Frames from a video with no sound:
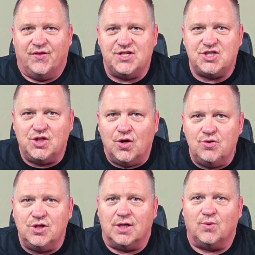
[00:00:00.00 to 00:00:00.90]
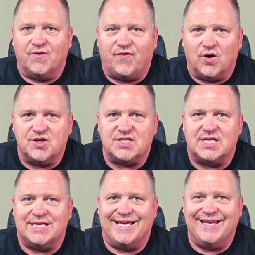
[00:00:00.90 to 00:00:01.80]
This union refers
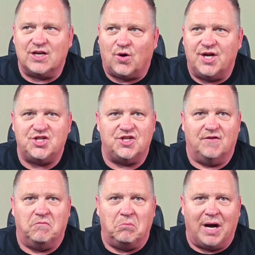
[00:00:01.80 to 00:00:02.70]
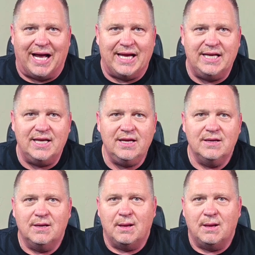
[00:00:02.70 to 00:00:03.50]
to the integration of mind,